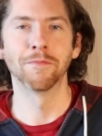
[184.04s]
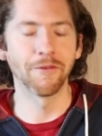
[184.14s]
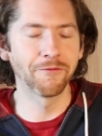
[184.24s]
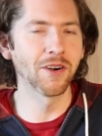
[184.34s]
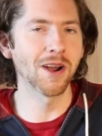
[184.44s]

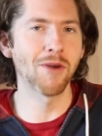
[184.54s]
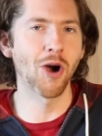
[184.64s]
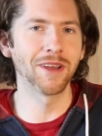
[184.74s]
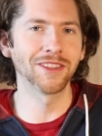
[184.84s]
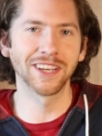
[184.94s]
But for a
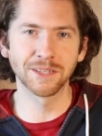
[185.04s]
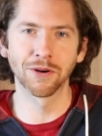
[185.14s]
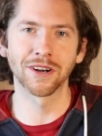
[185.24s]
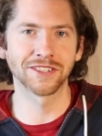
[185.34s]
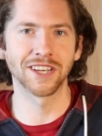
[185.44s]
moment, let's
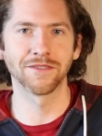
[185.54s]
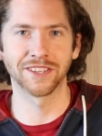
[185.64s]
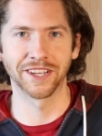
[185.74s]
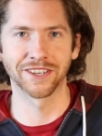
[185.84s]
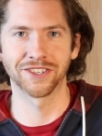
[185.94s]
put ourselves
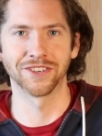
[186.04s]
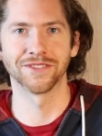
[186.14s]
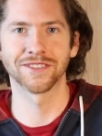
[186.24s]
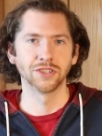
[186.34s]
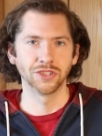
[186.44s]
in their
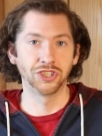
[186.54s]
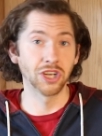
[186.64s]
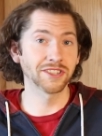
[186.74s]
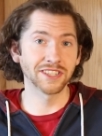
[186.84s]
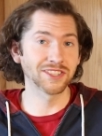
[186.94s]
shoes.
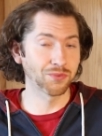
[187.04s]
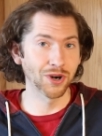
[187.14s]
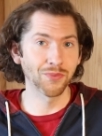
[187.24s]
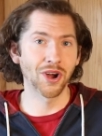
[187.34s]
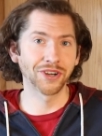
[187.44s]
Just as
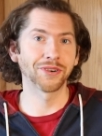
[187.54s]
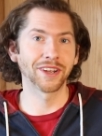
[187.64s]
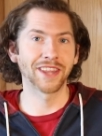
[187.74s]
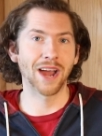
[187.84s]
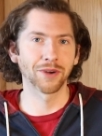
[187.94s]
we're
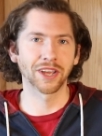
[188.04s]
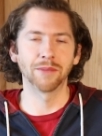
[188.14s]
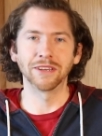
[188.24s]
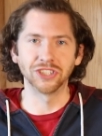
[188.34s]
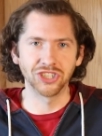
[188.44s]
wondering that we're going
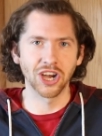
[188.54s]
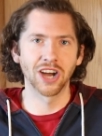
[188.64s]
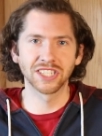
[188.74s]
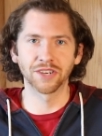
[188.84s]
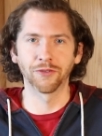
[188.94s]
to be
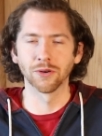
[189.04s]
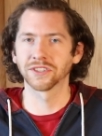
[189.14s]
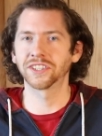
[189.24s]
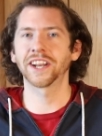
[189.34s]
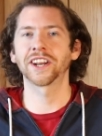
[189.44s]
judged for
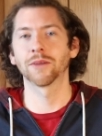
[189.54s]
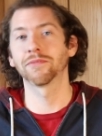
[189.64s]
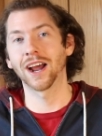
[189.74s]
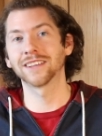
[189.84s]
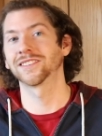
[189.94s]
setting our
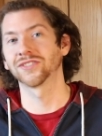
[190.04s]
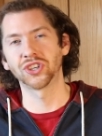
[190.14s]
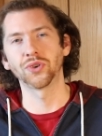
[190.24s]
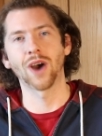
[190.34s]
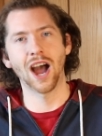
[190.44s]
prices
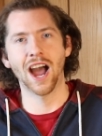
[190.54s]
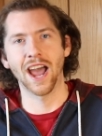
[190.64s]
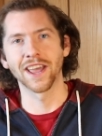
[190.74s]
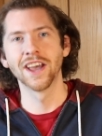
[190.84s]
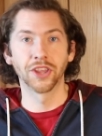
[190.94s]
too
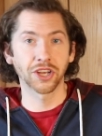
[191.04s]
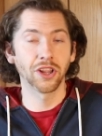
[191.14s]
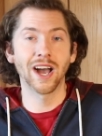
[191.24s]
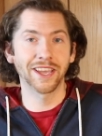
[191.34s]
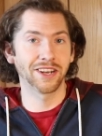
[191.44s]
high, the
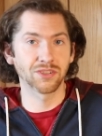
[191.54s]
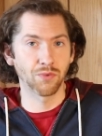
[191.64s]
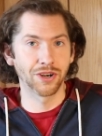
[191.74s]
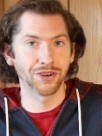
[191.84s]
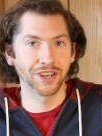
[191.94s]
client is
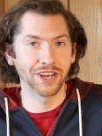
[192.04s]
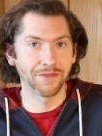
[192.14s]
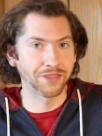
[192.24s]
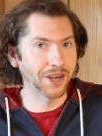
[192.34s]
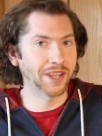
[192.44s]
wondering
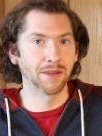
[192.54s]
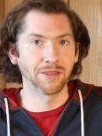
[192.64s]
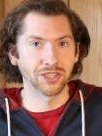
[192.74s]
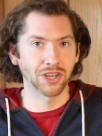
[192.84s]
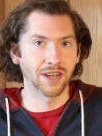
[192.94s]
if they're going to
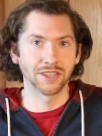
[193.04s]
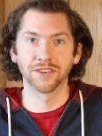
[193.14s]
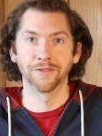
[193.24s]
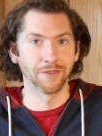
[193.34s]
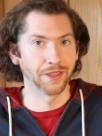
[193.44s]
be
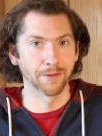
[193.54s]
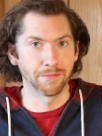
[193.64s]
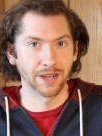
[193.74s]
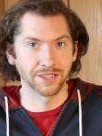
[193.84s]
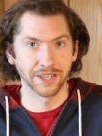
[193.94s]
judged for their
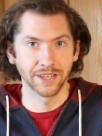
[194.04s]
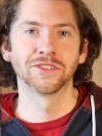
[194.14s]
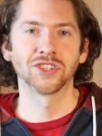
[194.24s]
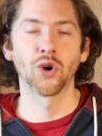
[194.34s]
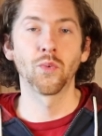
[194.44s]
budget.
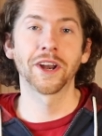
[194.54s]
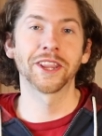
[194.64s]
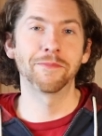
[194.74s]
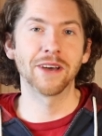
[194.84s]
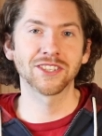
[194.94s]
So, one of
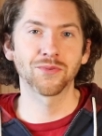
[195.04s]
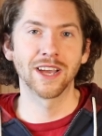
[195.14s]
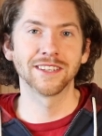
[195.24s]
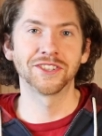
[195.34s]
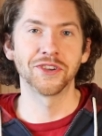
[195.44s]
the best
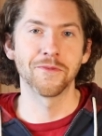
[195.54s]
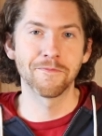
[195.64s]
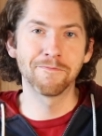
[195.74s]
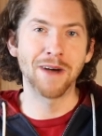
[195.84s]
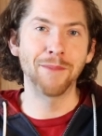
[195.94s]
ways to
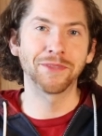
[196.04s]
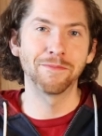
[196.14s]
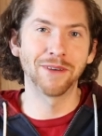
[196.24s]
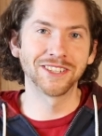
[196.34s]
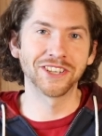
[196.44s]
pop the
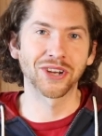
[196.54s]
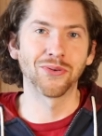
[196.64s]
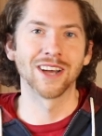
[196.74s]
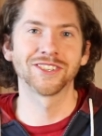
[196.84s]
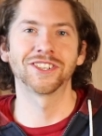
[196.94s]
budget
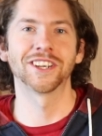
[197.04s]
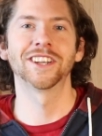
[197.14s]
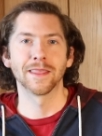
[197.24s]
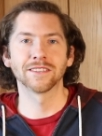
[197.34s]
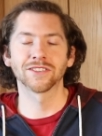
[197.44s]

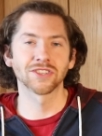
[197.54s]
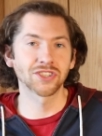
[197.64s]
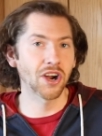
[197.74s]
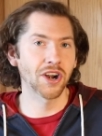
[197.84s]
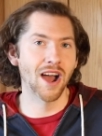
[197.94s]
question is to
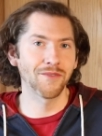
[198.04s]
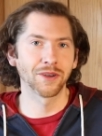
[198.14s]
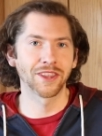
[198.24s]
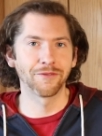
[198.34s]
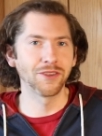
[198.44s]
start off
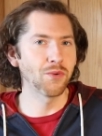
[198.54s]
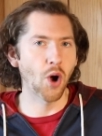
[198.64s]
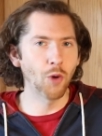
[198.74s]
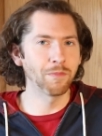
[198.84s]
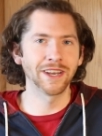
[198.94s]
with a few
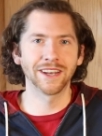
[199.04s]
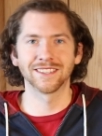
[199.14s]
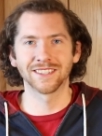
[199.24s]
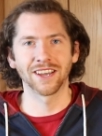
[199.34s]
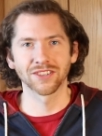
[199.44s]
open
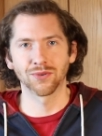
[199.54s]
ended sales